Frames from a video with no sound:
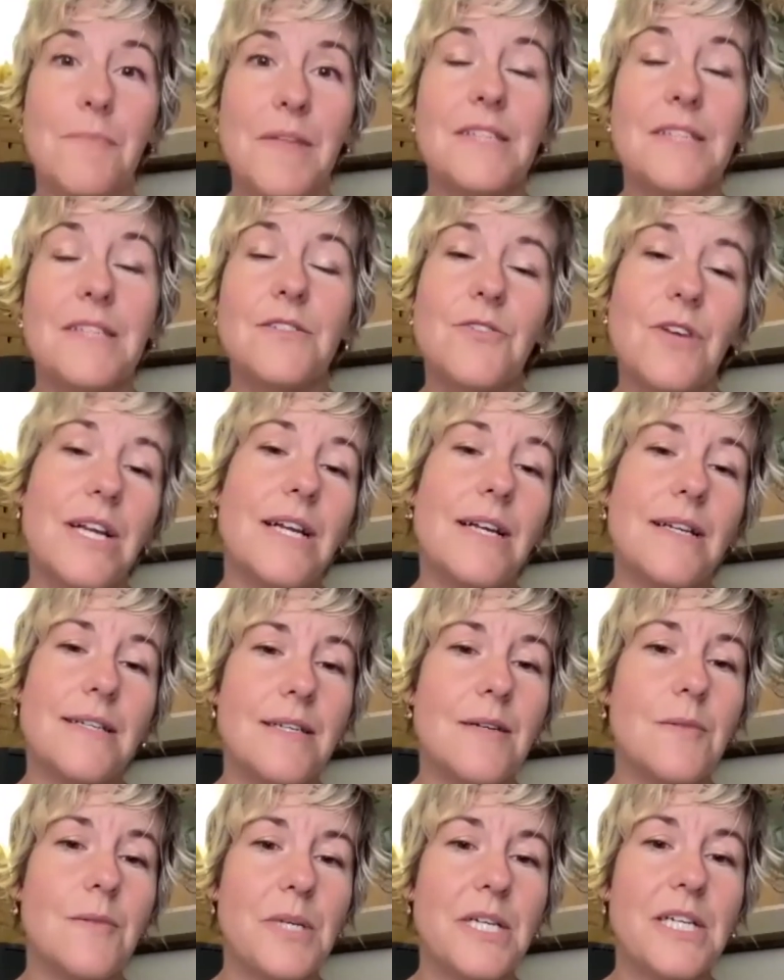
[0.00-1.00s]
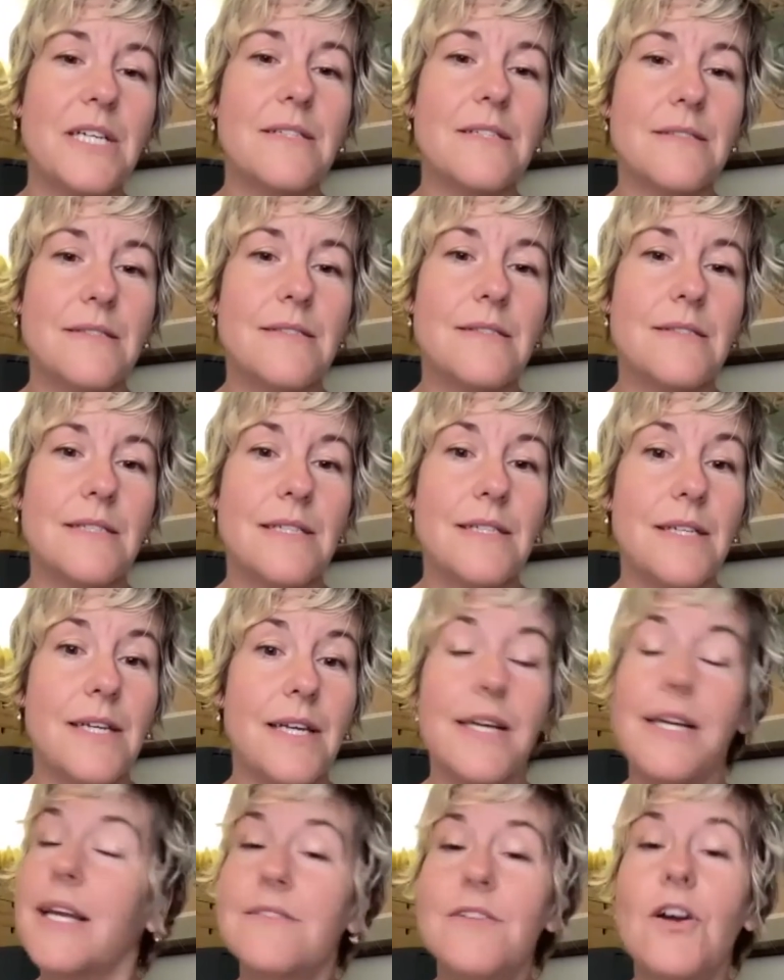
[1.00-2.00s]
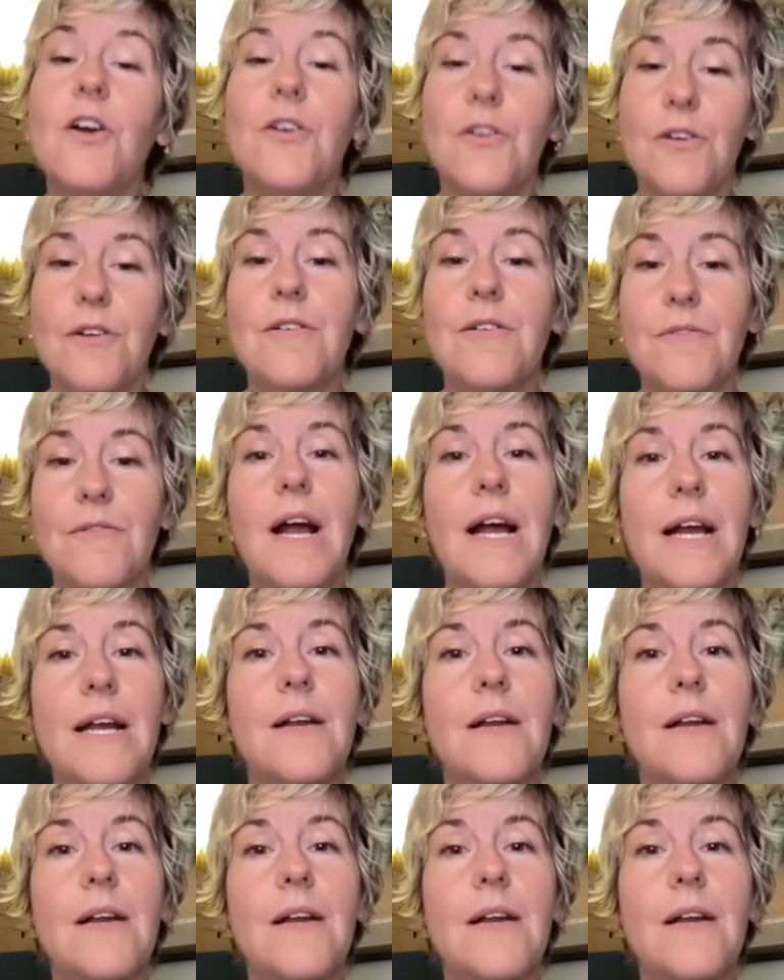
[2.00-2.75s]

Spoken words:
that's a great idea because it gets harder, right?